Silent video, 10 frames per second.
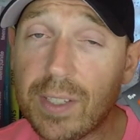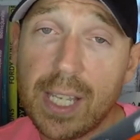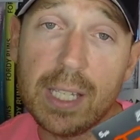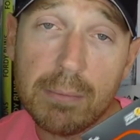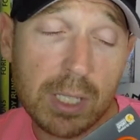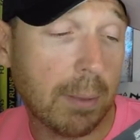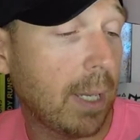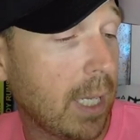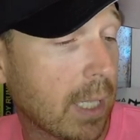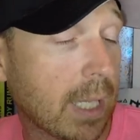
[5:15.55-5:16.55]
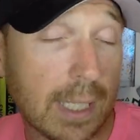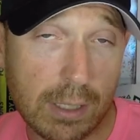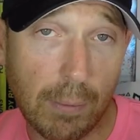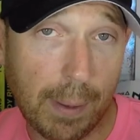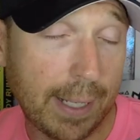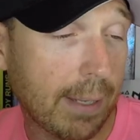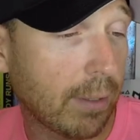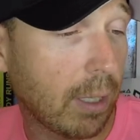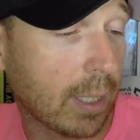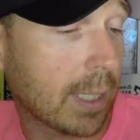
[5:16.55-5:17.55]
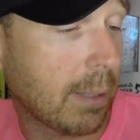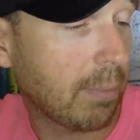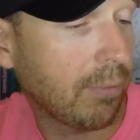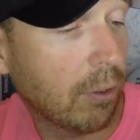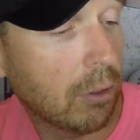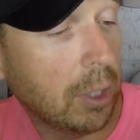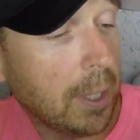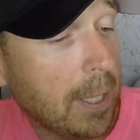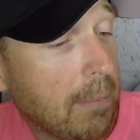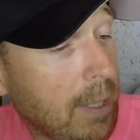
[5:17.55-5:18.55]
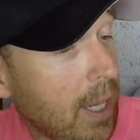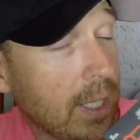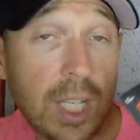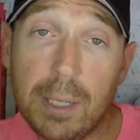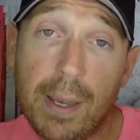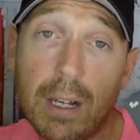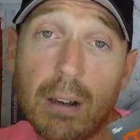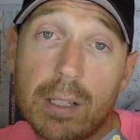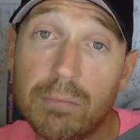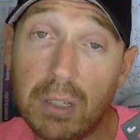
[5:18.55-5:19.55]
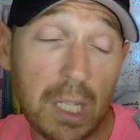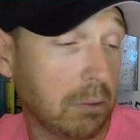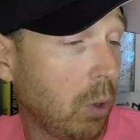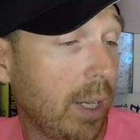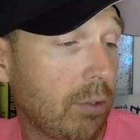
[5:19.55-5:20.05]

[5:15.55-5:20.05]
for sending them to me. So it's not paid ever, like I said before. But yeah, check them out, guys. Quite